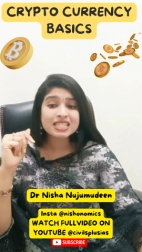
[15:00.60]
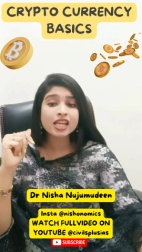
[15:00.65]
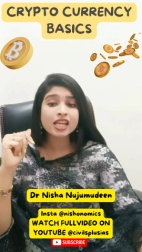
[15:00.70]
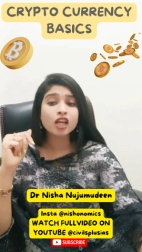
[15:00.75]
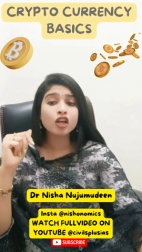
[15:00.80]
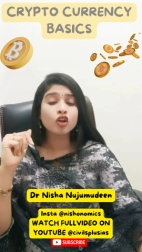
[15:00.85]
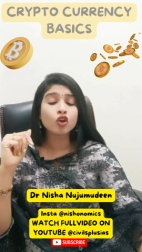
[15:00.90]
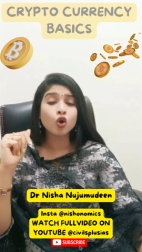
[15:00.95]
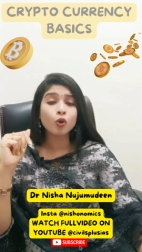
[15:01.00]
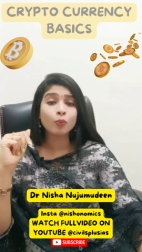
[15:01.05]
see
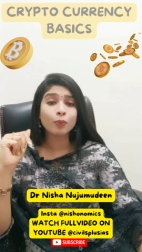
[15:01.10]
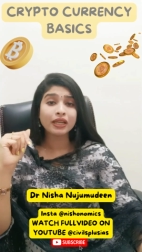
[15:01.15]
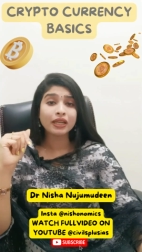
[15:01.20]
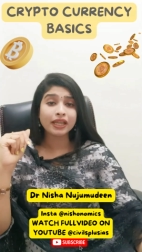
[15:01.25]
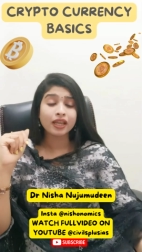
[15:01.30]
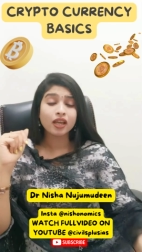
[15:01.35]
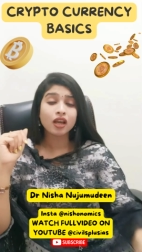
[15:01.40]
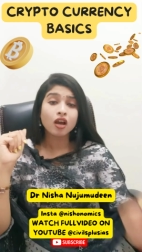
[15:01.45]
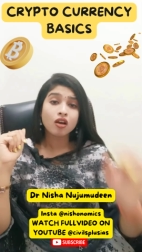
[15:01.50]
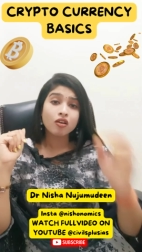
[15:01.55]

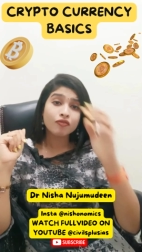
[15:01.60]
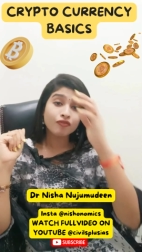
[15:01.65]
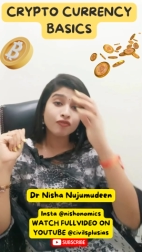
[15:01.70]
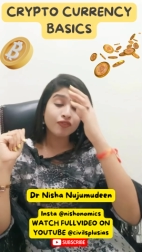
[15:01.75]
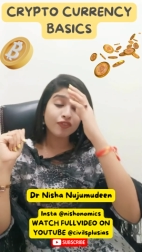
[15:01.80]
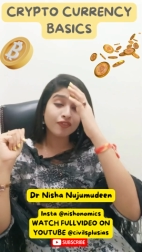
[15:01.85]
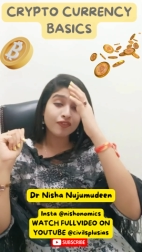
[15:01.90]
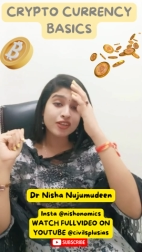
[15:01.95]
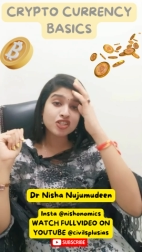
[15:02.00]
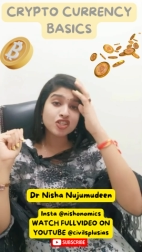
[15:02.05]
globally,
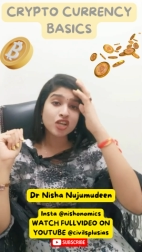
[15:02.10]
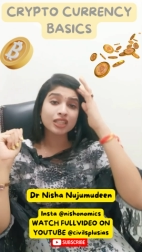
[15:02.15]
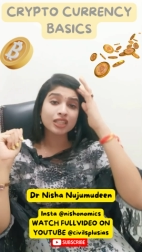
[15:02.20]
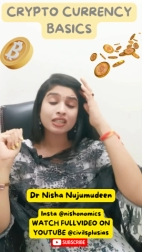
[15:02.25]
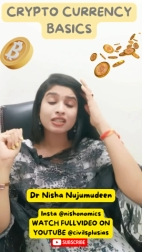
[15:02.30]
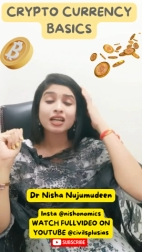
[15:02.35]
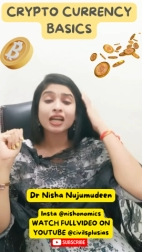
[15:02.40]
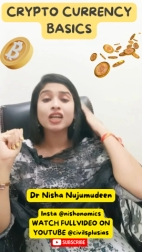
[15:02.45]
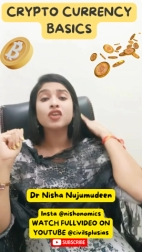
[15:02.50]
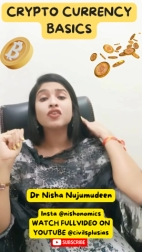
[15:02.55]
which are
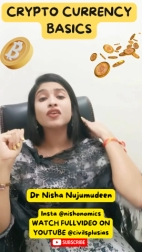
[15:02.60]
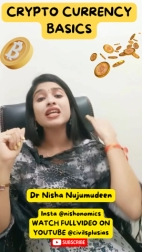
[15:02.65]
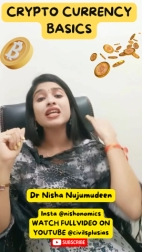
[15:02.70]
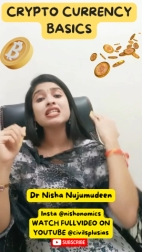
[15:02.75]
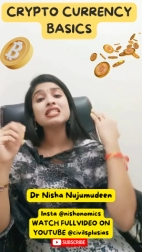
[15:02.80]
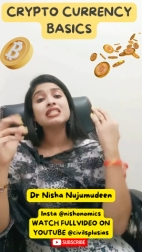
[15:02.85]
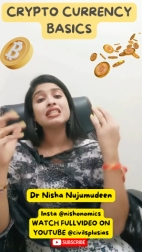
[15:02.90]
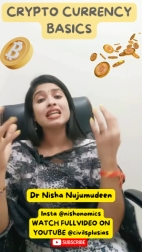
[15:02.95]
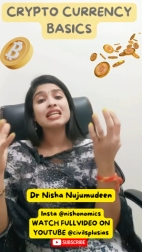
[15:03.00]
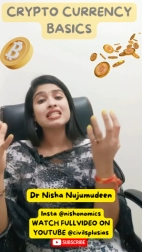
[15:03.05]
the
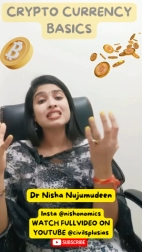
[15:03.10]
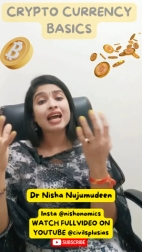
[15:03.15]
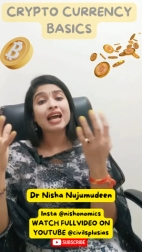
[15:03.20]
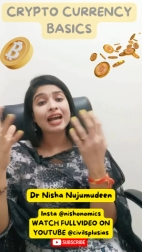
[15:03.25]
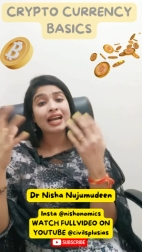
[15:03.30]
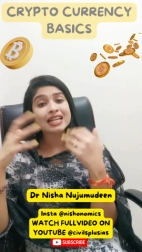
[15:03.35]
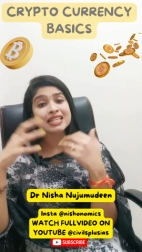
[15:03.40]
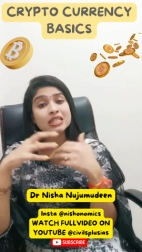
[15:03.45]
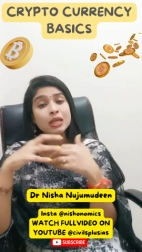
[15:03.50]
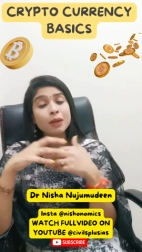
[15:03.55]
countries that has
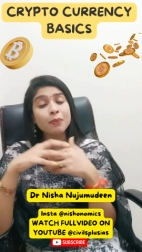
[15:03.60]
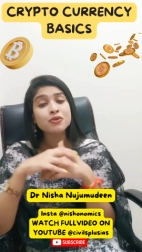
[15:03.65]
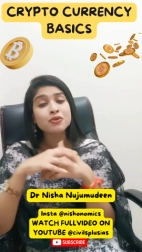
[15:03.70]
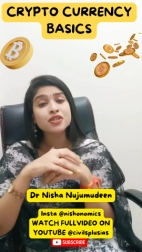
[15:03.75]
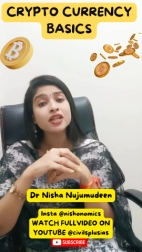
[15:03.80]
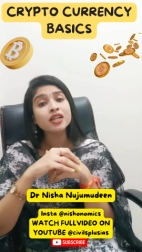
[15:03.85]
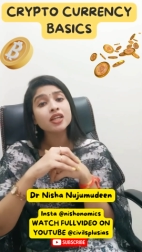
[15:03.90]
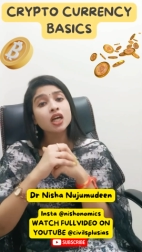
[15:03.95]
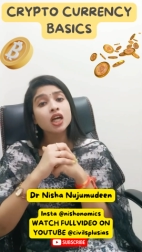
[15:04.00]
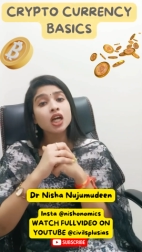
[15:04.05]

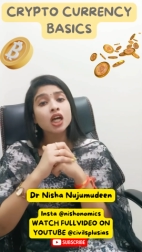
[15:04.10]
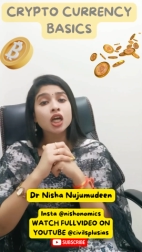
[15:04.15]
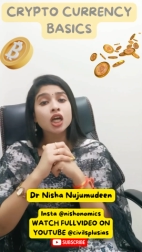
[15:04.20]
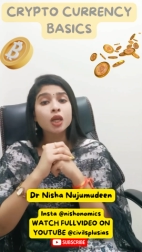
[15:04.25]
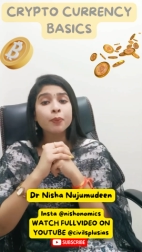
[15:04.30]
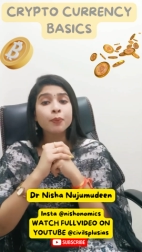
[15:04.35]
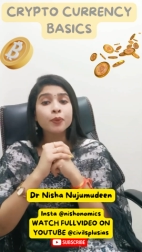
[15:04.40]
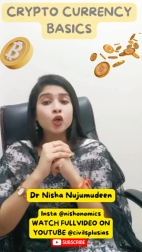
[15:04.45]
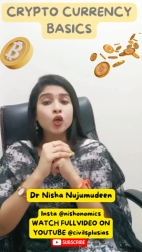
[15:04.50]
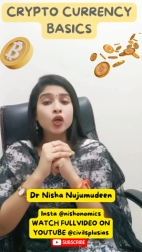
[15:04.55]
accepted
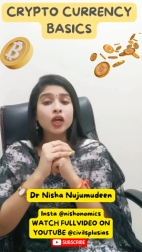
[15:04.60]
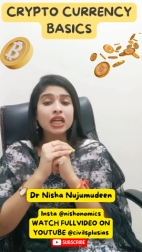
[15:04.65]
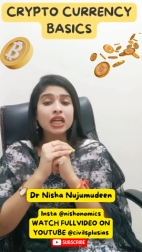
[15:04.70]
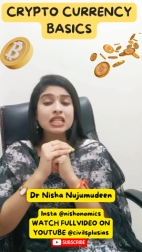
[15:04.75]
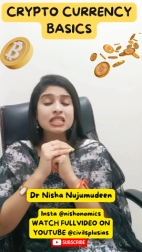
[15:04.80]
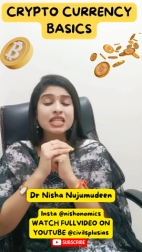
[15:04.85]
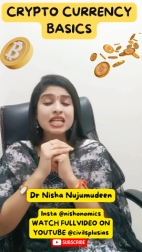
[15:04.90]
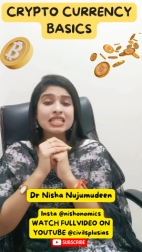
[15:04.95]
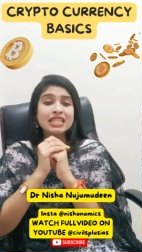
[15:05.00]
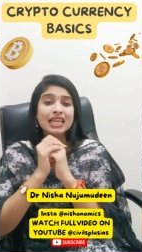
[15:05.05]

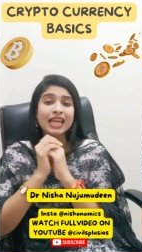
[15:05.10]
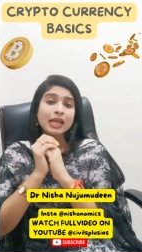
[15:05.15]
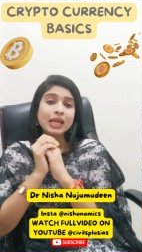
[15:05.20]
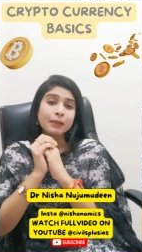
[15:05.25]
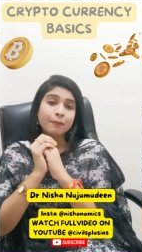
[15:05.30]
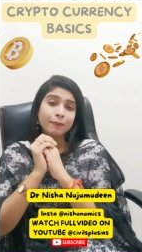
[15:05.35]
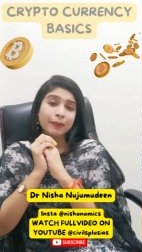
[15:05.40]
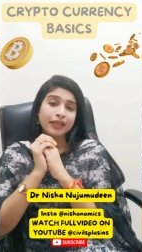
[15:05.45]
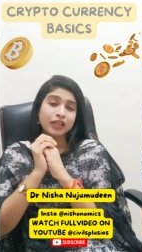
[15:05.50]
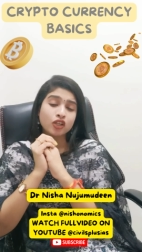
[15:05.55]
cryptocurrencies like
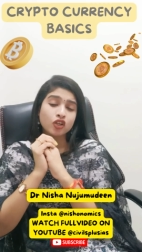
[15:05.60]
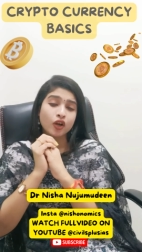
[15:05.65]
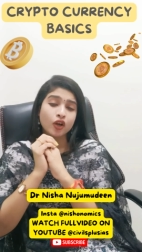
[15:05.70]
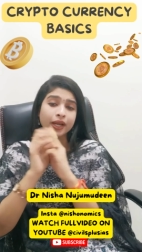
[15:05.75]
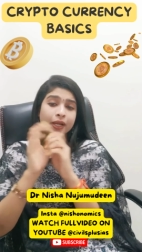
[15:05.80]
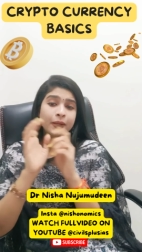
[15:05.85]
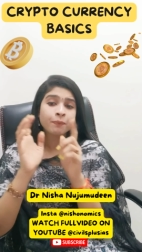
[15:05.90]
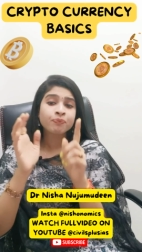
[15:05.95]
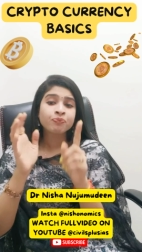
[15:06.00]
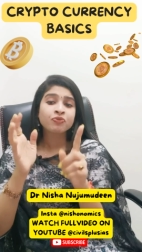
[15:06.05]

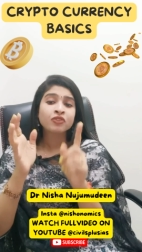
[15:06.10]
Bitcoin.